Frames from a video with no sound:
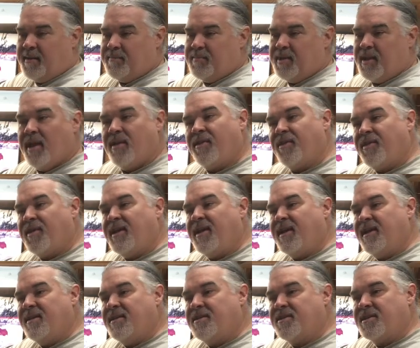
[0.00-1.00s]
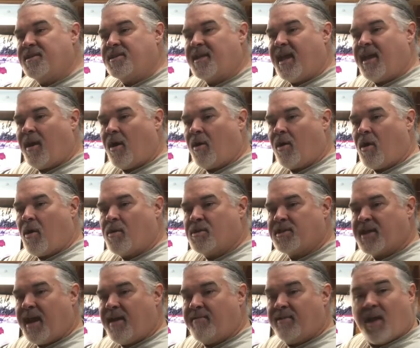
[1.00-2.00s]
The other thing is that our cars
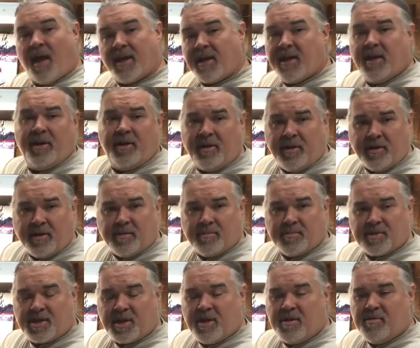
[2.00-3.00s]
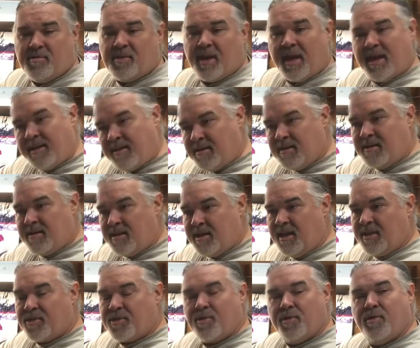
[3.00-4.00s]
have a lot of gear in them, so they
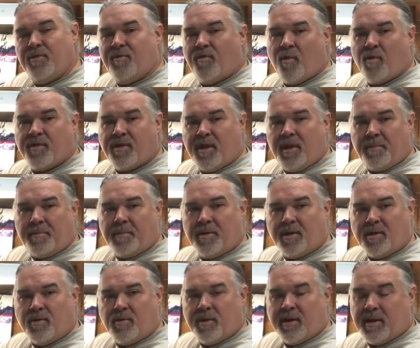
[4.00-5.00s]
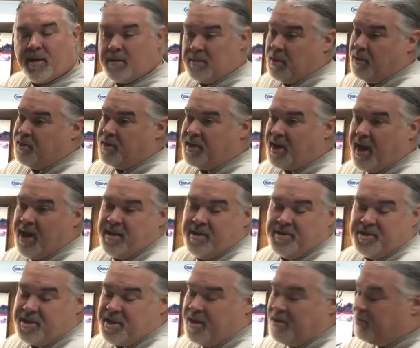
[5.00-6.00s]
get through 4th gear pretty quick on the dyno.
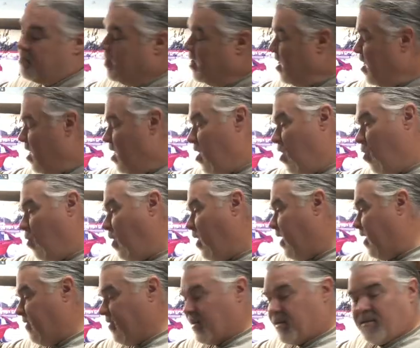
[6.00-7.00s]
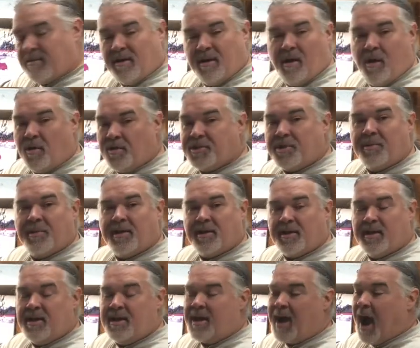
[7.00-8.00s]
So whatever.
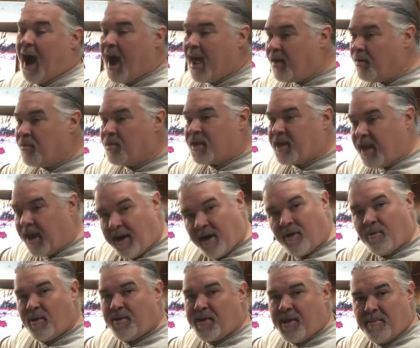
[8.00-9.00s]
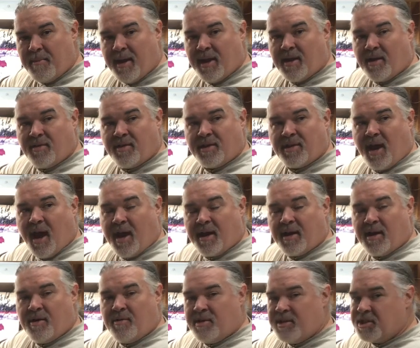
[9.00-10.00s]
Ultimately, I don't care what they make on the dyno.